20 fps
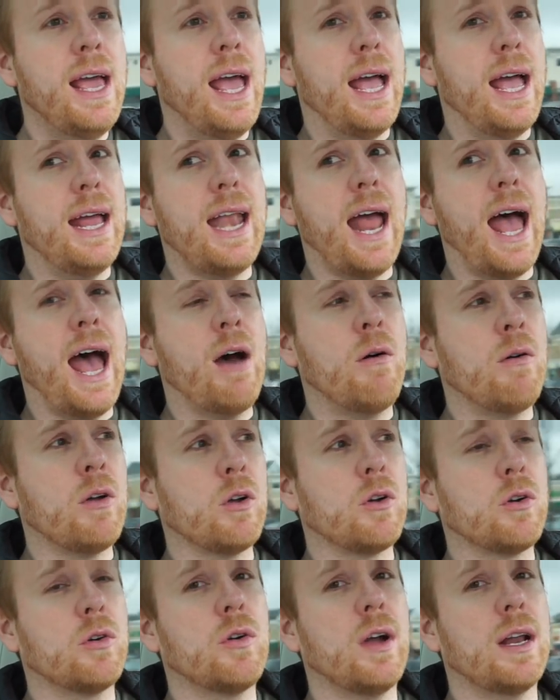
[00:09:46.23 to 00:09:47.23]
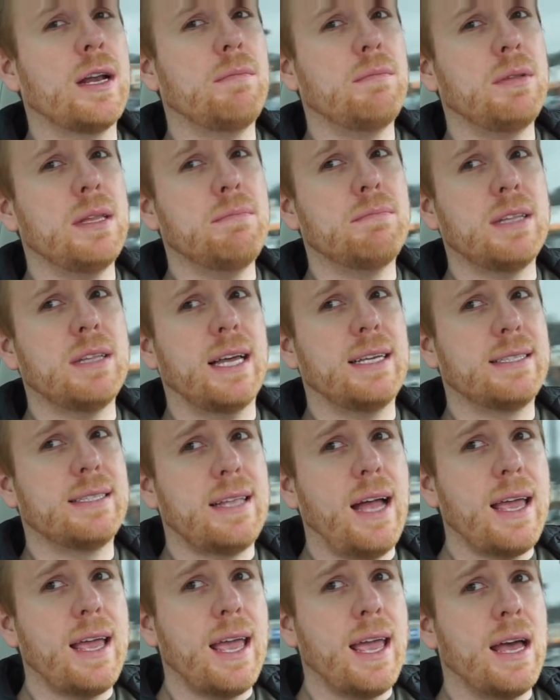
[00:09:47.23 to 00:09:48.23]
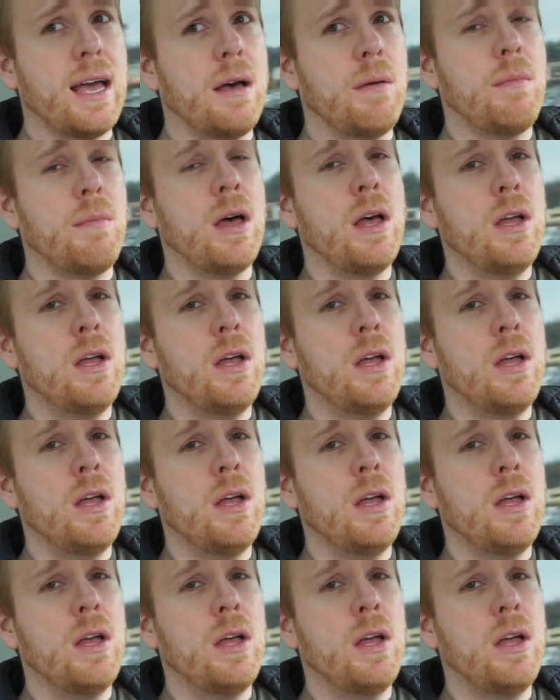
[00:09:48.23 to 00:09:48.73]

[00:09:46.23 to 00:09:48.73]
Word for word: and how incredibly blessed I am